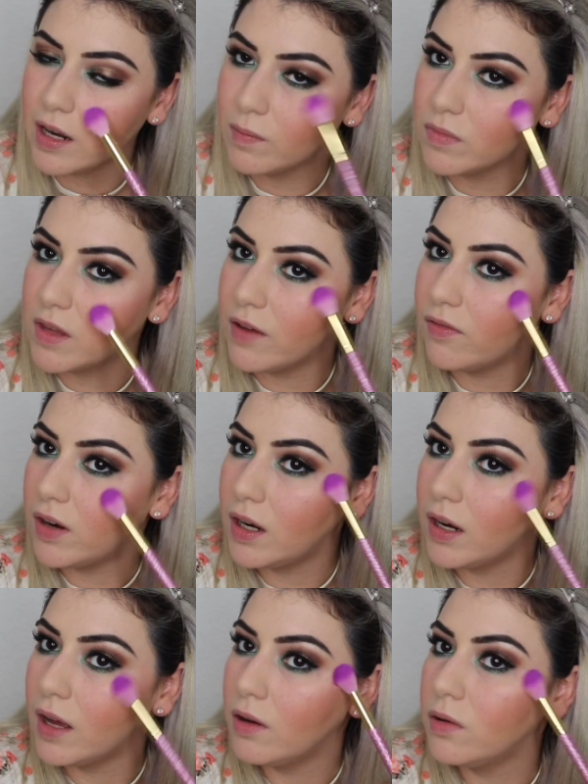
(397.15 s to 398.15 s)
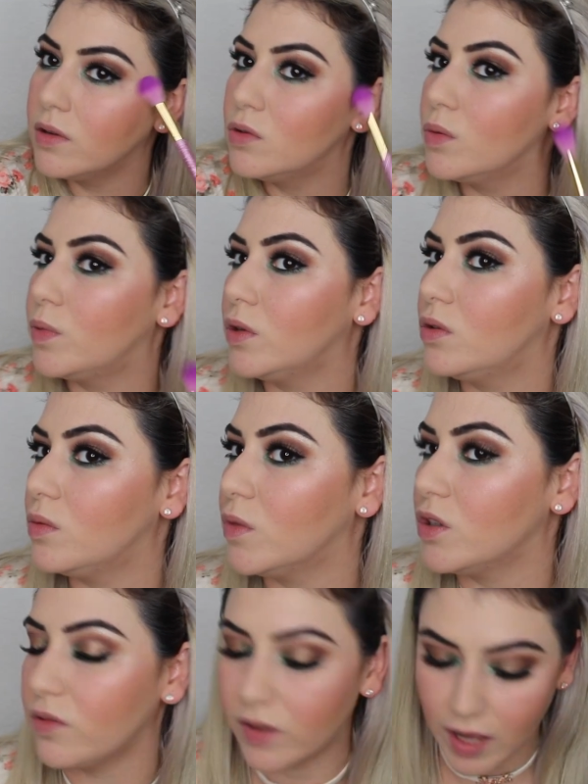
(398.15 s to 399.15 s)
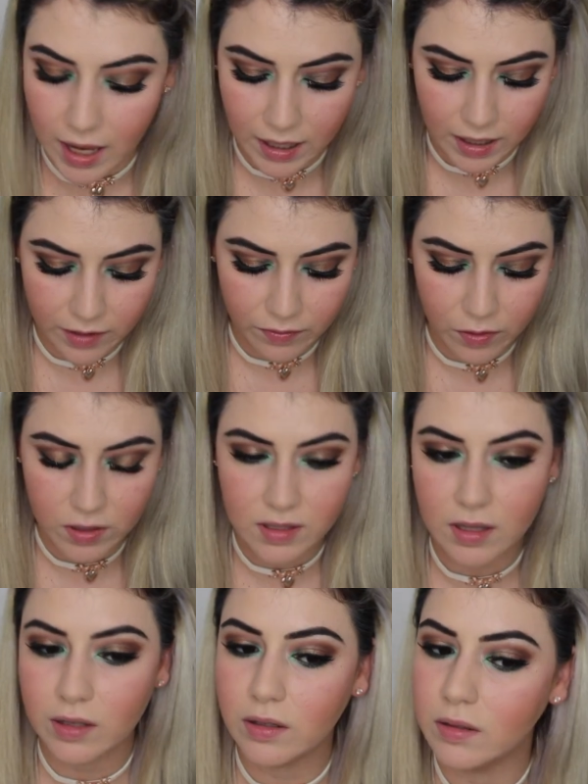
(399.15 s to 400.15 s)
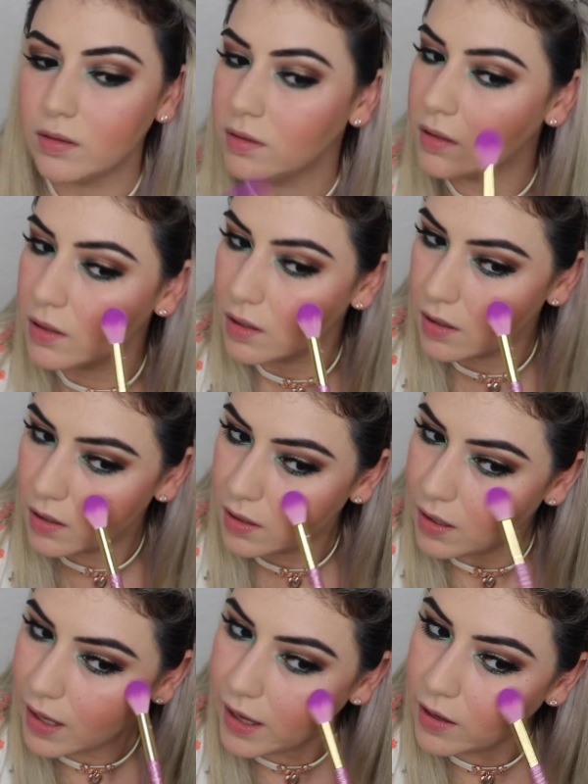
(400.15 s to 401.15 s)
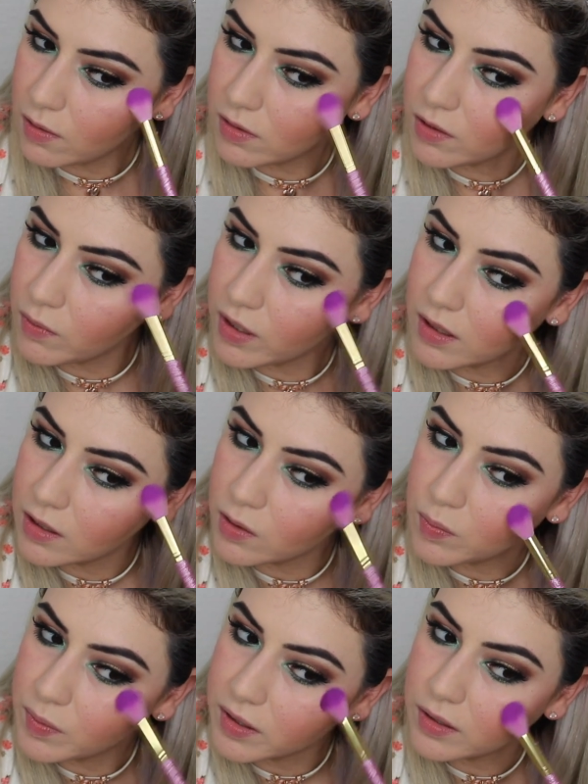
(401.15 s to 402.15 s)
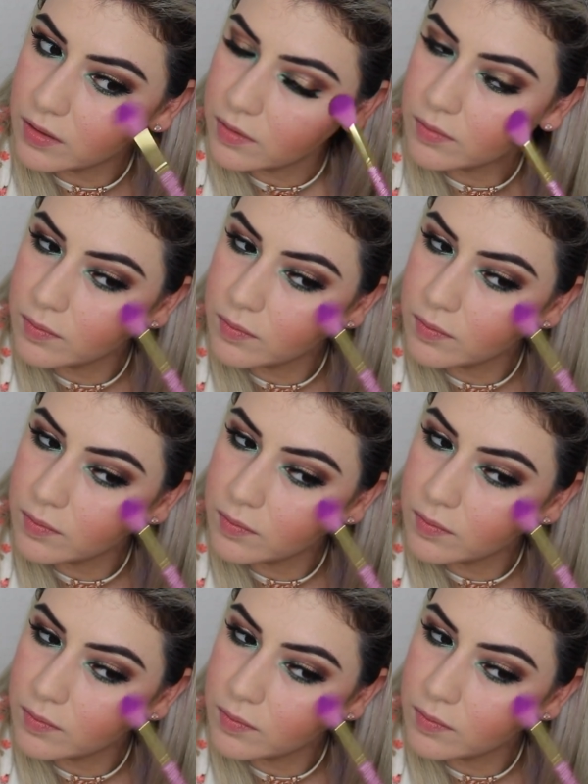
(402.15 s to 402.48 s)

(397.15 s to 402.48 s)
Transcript: And I'm definitely not going to put too much of a highlight for this look. I only want a little bit.